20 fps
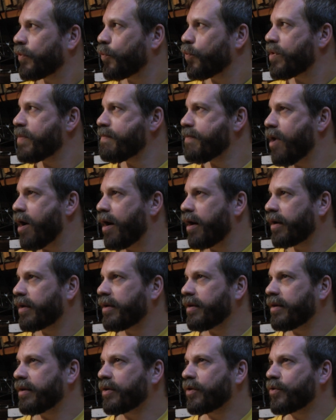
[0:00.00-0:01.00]

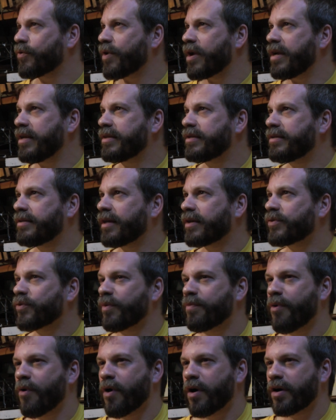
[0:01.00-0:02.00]
remark in a grade
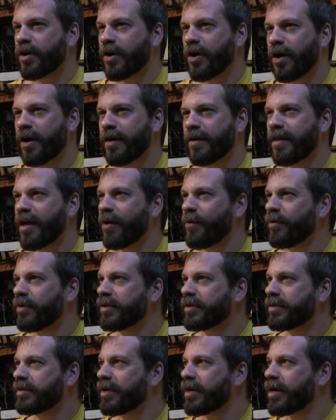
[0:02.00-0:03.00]
six report card that
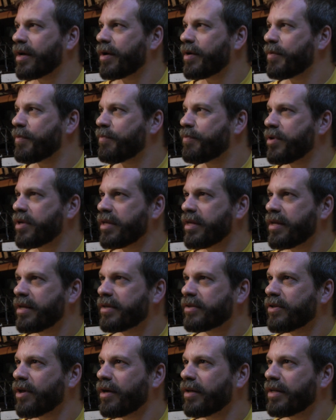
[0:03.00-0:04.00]
was uh, Billy
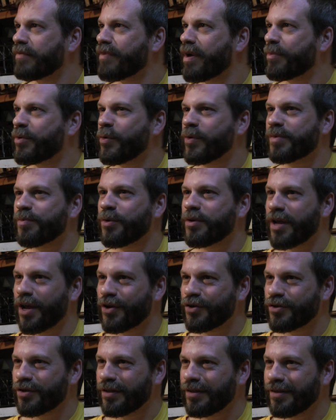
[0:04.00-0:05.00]
does not live up to his
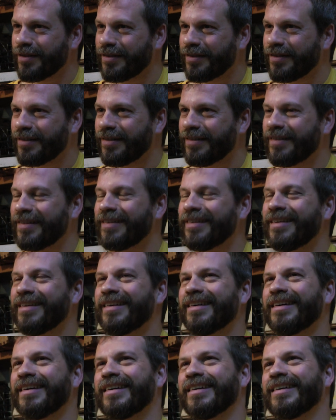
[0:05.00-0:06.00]
potential.
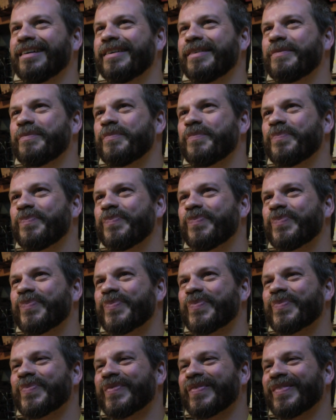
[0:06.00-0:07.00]
Um,
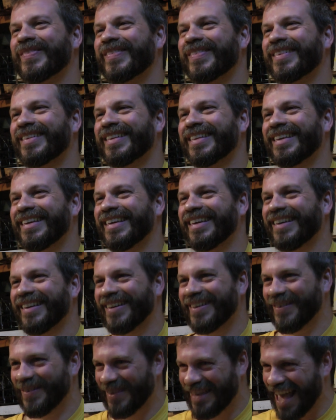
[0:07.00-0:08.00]
I think we all got one of
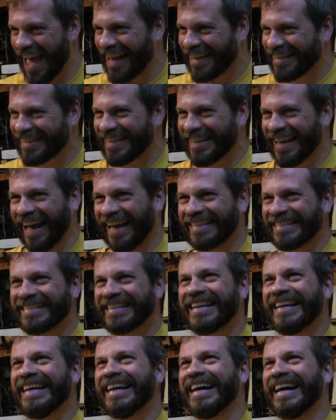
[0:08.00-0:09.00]
those. Yes,
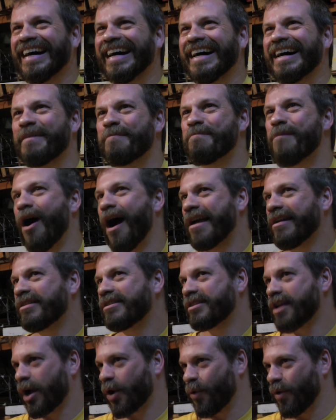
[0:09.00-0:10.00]
yes. Uh, mine
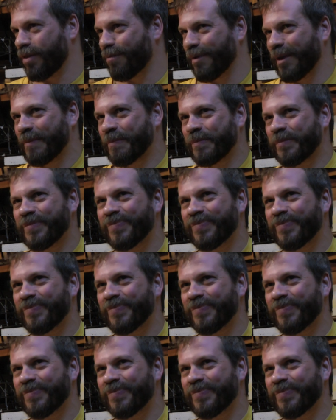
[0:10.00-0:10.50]
stuck with me